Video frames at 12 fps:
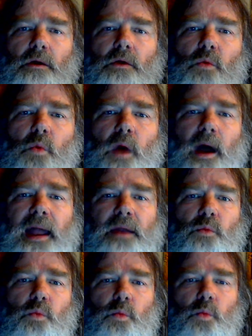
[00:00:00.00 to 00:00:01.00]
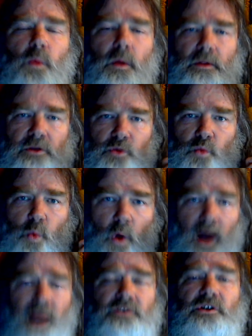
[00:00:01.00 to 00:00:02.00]
Why you
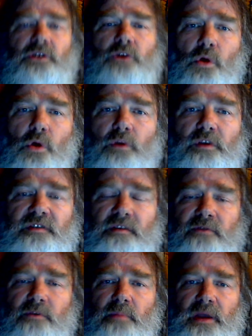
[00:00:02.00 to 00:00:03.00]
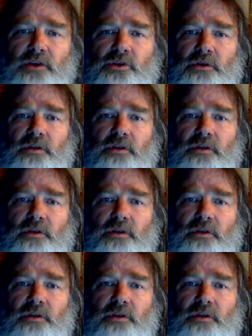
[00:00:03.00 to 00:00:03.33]
want to know this information?